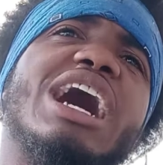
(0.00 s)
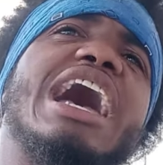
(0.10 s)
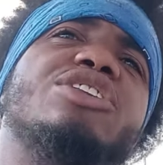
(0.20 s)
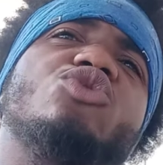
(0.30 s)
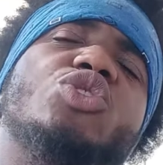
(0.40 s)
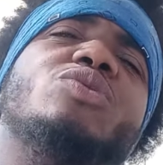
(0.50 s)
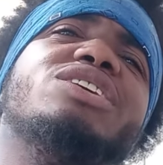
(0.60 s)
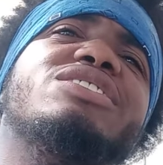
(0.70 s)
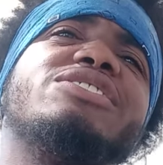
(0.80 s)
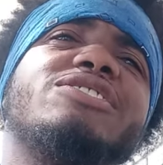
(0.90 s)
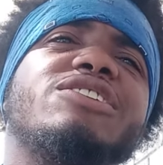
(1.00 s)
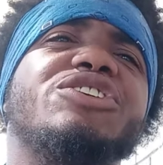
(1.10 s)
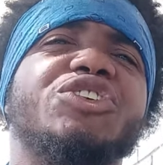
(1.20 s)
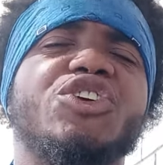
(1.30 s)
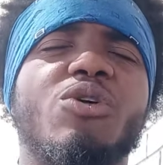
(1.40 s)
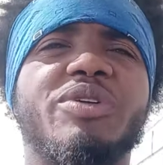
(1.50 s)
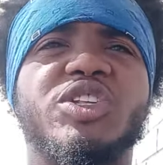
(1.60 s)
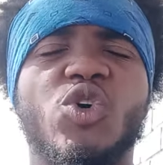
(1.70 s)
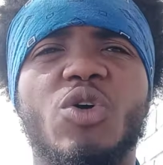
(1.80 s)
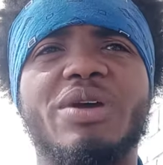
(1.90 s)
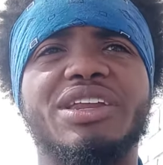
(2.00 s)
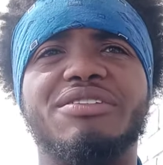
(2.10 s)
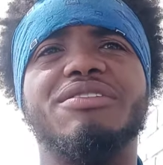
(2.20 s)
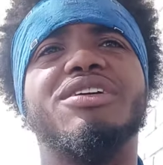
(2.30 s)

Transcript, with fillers: hiding who you is, you're gonna be tormented